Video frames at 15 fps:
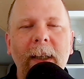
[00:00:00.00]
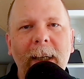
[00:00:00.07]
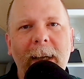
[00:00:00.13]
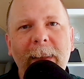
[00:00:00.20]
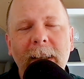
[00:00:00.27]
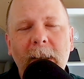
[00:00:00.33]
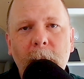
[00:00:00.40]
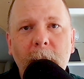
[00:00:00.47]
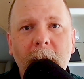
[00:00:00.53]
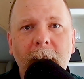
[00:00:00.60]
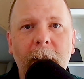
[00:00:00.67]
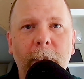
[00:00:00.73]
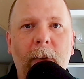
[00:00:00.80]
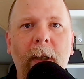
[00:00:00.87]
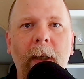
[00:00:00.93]
And that's really
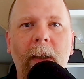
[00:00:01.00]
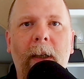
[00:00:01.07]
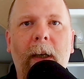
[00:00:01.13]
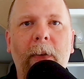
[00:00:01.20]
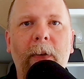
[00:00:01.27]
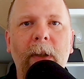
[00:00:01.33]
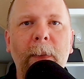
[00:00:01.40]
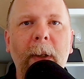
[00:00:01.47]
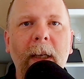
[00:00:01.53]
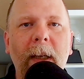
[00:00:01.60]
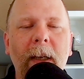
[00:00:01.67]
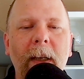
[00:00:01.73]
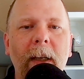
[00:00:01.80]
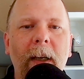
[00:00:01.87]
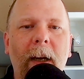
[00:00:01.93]
the point the author's
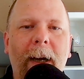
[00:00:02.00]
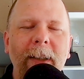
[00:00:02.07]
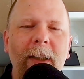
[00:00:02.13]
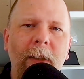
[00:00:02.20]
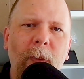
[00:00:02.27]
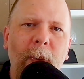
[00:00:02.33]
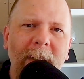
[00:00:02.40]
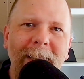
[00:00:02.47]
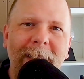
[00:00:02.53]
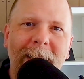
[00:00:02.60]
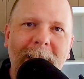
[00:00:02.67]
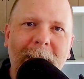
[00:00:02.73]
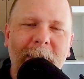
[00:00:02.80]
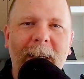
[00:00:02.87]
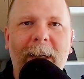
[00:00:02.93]
making. I just wish he had
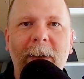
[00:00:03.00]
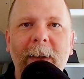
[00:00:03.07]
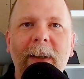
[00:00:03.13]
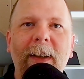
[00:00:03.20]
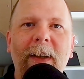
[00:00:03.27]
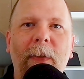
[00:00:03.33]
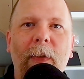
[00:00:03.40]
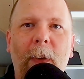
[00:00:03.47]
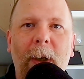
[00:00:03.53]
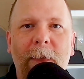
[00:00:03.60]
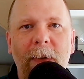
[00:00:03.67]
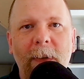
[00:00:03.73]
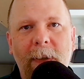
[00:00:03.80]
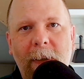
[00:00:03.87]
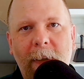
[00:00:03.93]
left out the
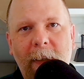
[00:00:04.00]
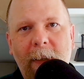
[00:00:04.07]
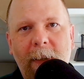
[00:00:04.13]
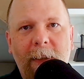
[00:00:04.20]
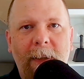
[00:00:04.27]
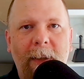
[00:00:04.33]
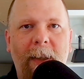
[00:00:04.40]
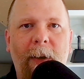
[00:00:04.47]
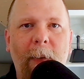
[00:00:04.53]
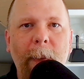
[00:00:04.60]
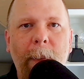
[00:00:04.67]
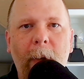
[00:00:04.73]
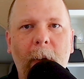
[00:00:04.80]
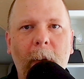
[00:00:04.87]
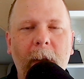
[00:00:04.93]
reference to this
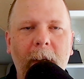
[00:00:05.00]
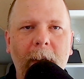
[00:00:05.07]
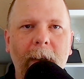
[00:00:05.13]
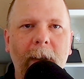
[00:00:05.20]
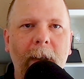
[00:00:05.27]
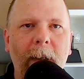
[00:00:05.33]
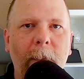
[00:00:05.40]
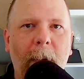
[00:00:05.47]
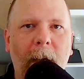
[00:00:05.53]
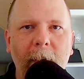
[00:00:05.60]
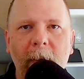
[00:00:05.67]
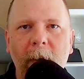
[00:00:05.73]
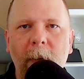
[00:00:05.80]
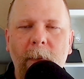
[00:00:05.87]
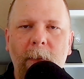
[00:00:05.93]
repo that, in my
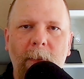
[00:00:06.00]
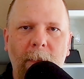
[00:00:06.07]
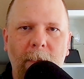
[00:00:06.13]
view,